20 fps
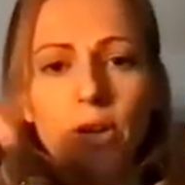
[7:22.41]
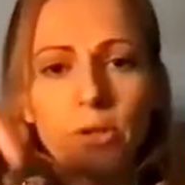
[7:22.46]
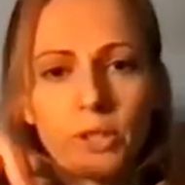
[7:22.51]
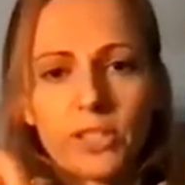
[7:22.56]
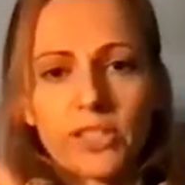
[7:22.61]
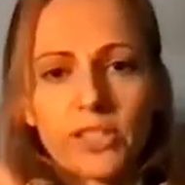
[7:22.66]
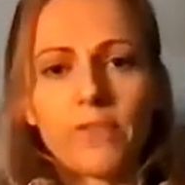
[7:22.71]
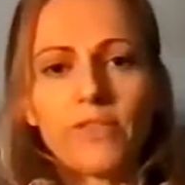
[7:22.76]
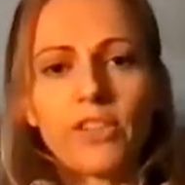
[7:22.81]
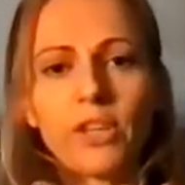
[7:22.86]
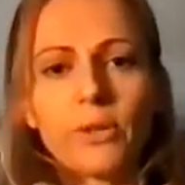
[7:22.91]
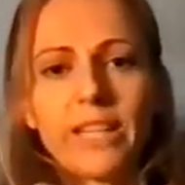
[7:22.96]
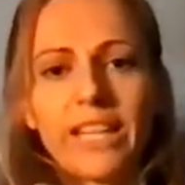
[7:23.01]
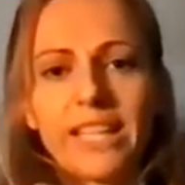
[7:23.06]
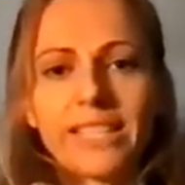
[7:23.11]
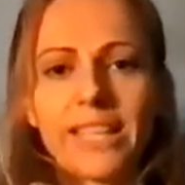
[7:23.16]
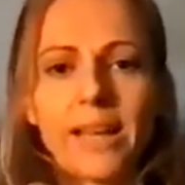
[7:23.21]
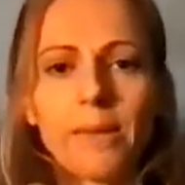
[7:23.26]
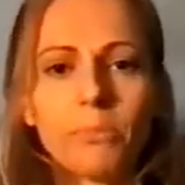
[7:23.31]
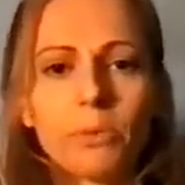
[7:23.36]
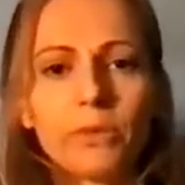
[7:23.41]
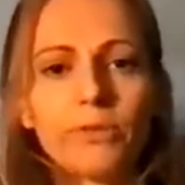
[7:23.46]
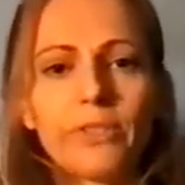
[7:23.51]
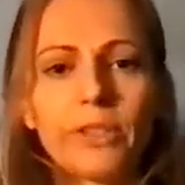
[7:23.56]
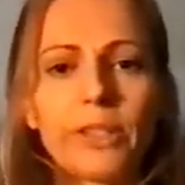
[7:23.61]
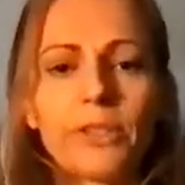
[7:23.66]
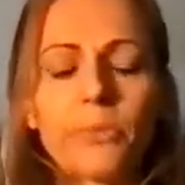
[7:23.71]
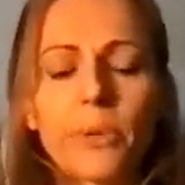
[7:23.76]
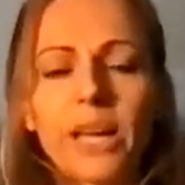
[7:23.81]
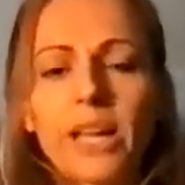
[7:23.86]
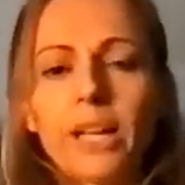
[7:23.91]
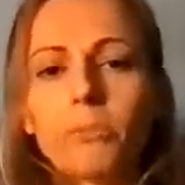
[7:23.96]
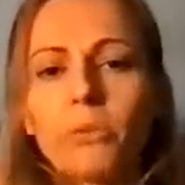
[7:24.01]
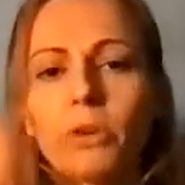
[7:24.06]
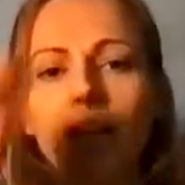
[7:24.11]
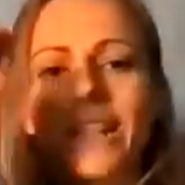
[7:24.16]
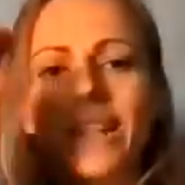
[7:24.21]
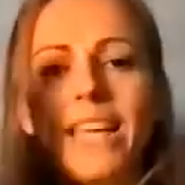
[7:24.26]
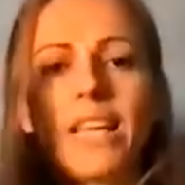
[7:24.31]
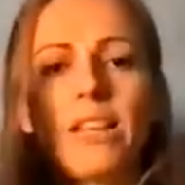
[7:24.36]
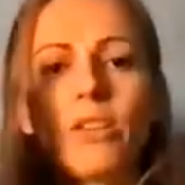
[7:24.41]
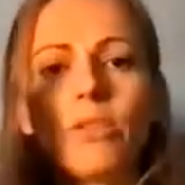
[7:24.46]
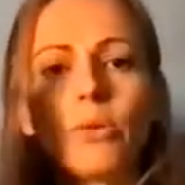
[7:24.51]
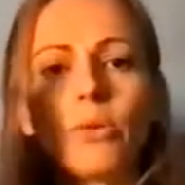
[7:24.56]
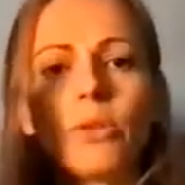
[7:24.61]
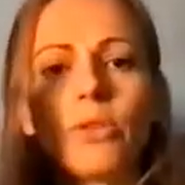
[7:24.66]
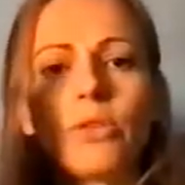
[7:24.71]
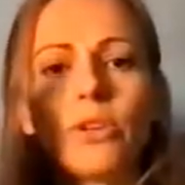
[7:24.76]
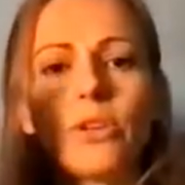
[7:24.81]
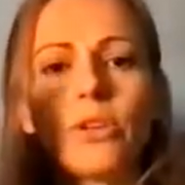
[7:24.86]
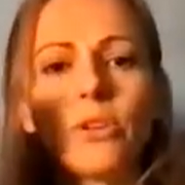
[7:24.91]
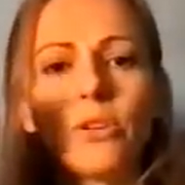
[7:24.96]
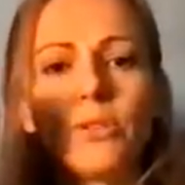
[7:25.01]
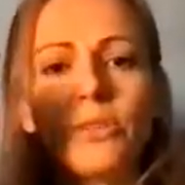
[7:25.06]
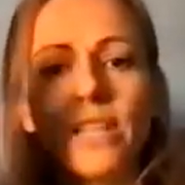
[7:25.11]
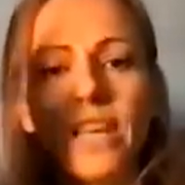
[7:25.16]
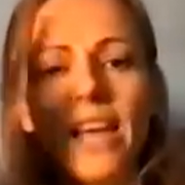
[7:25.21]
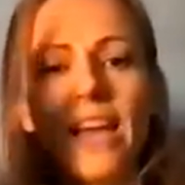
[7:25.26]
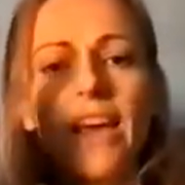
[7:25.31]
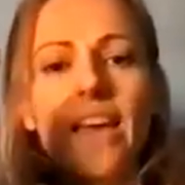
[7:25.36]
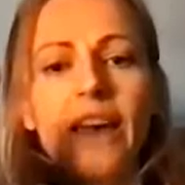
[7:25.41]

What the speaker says: I'll just give you an example first. We're going to breathe in through the nose,